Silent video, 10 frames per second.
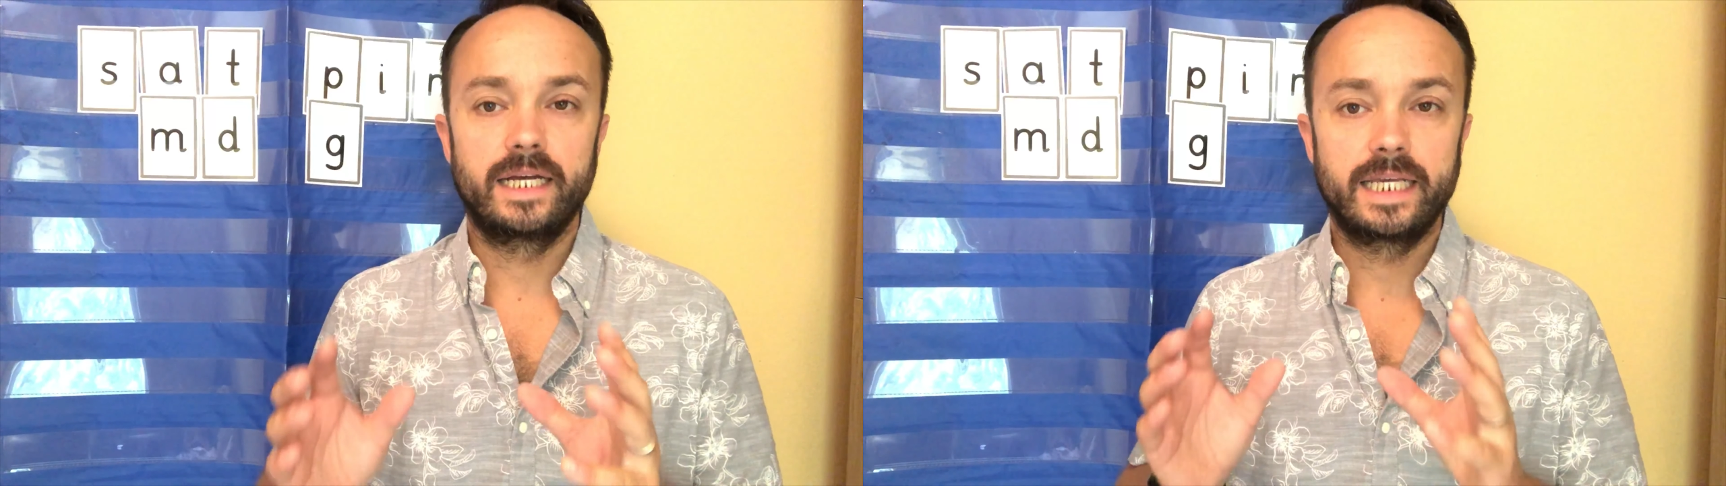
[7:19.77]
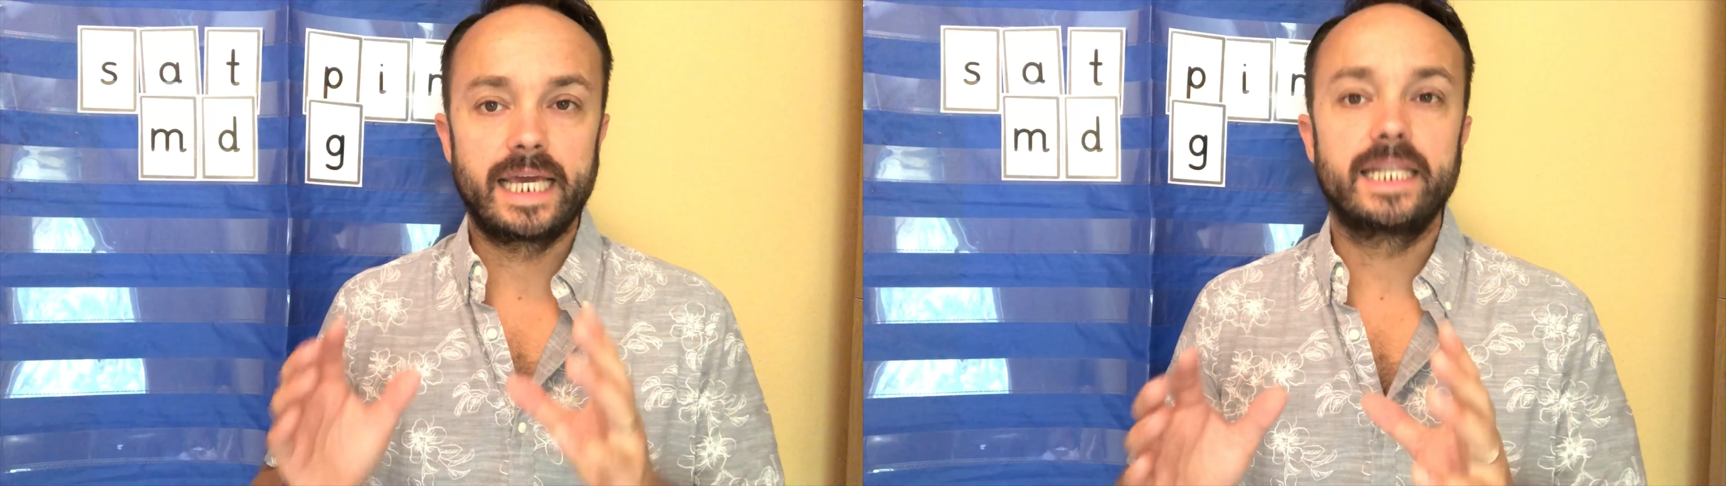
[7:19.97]

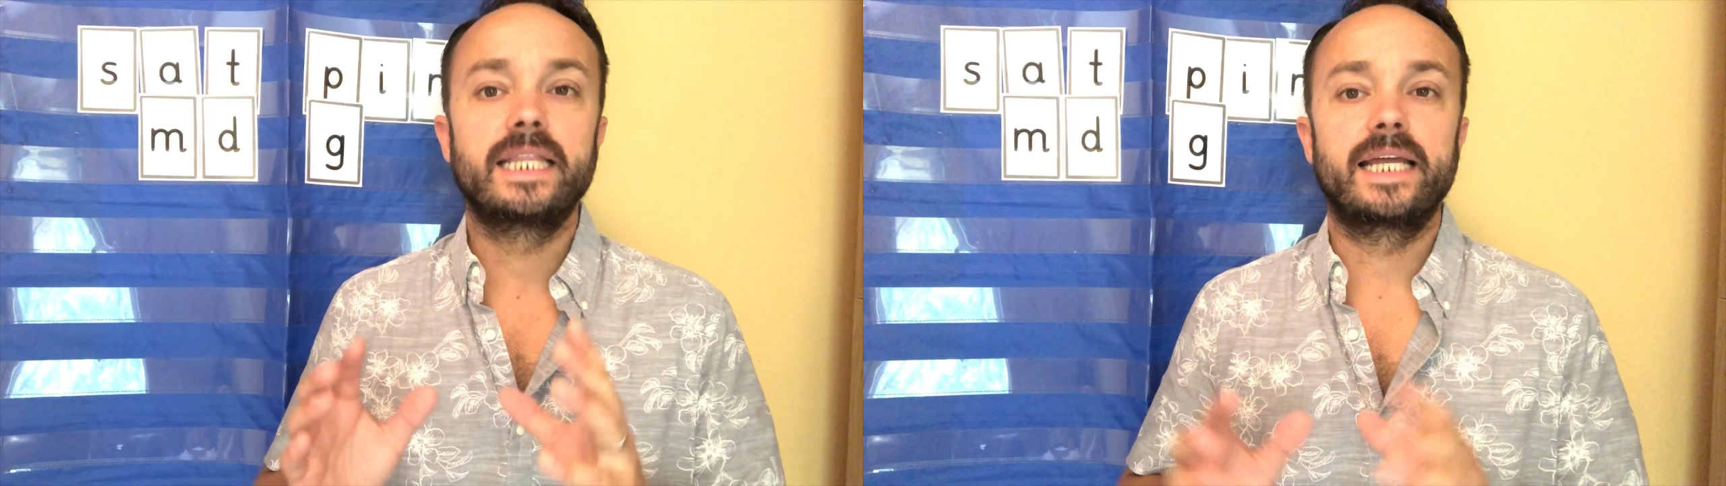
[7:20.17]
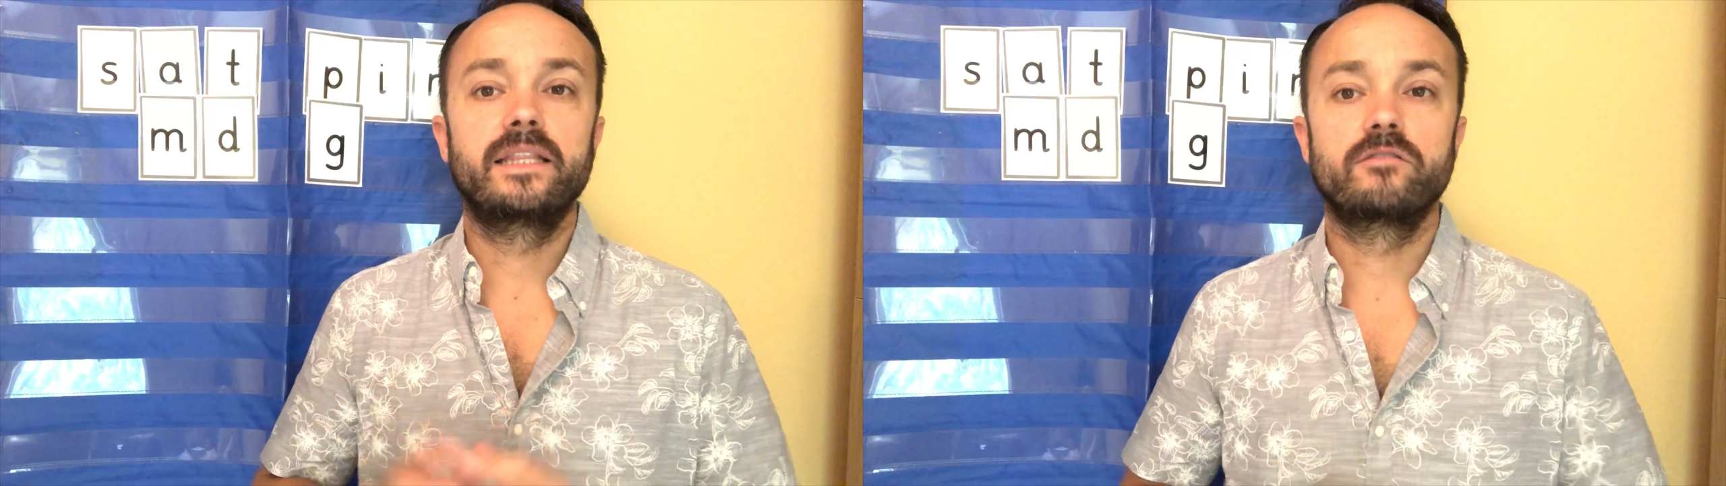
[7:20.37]
getting
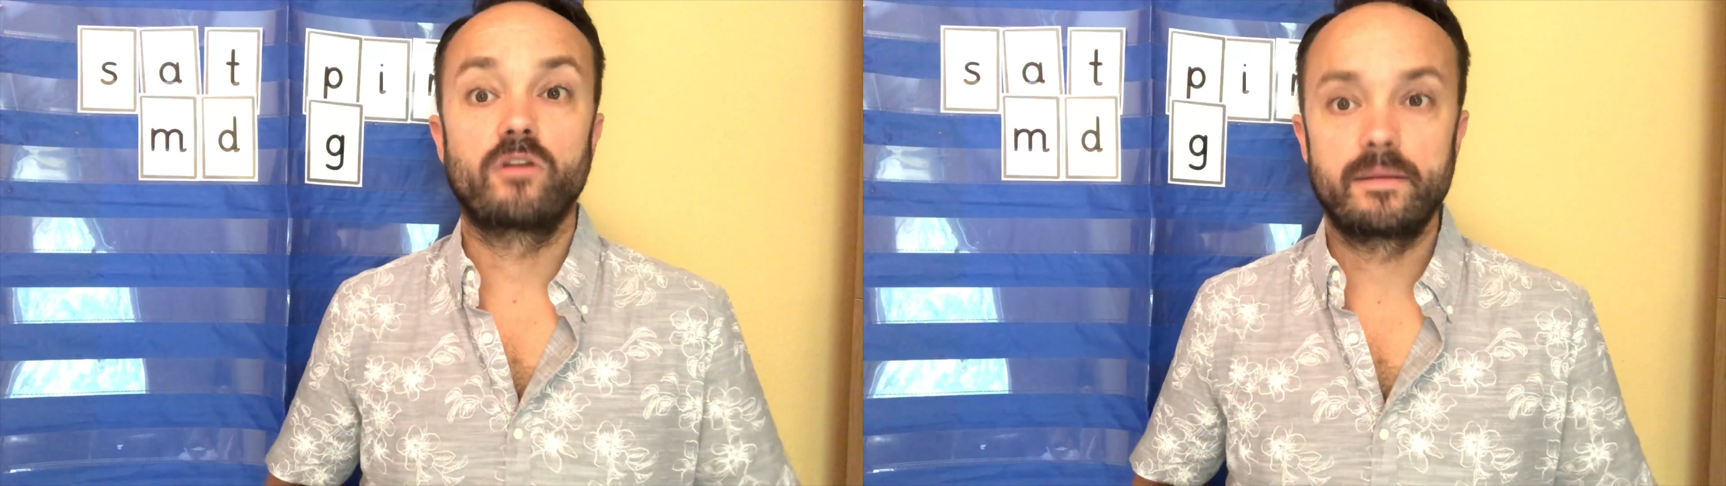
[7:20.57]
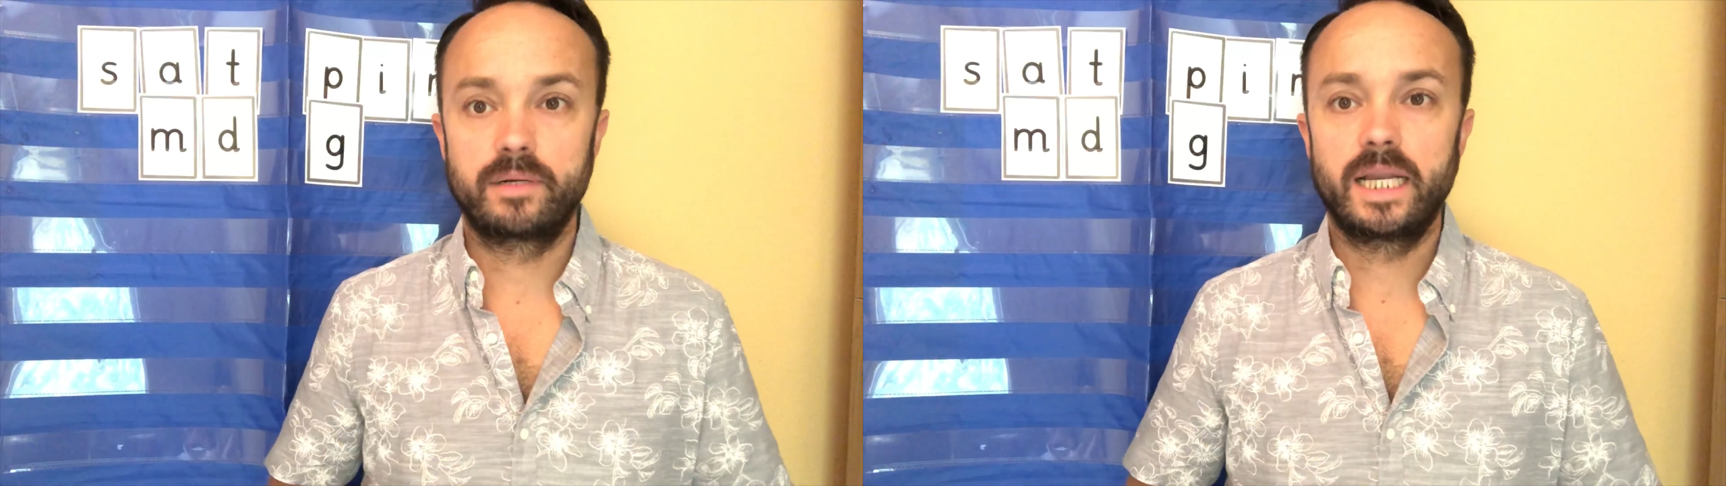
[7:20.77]
that in the
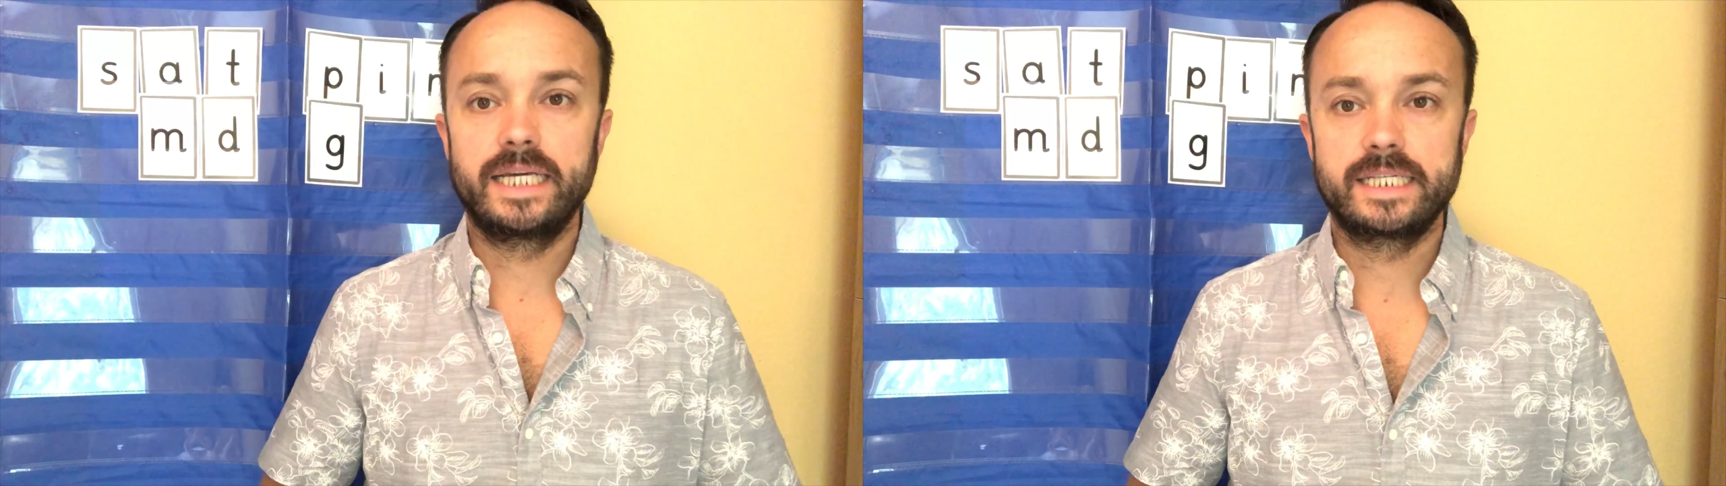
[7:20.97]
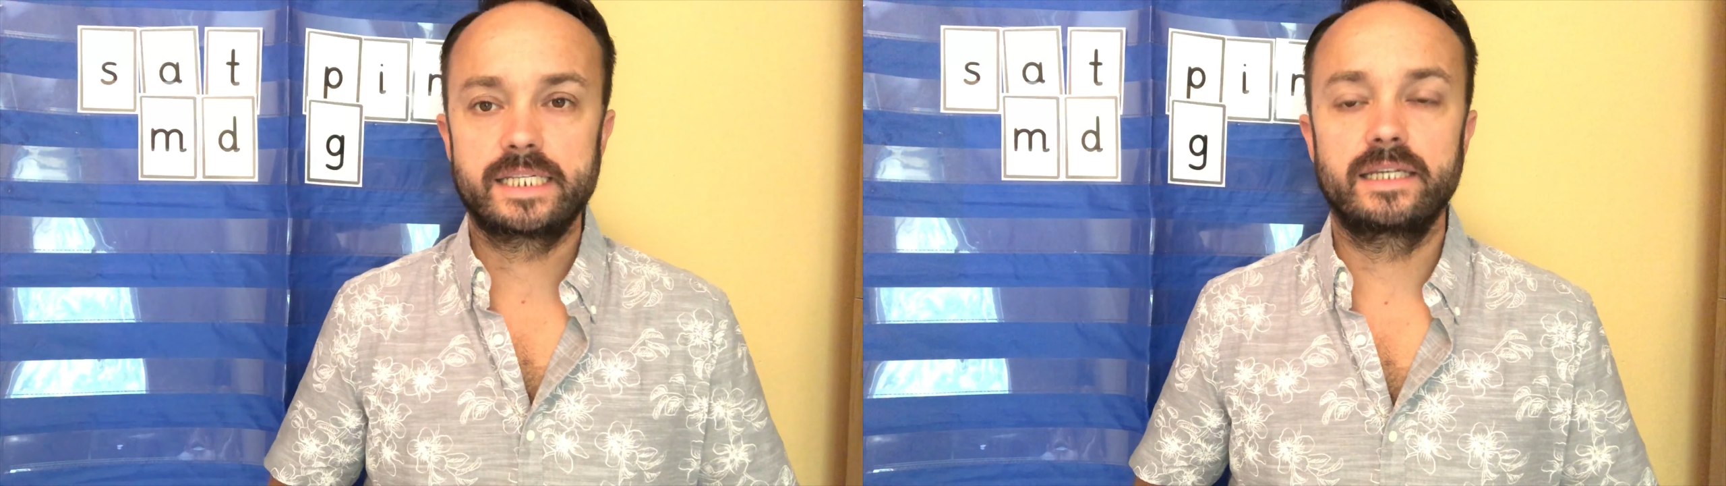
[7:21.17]
right place,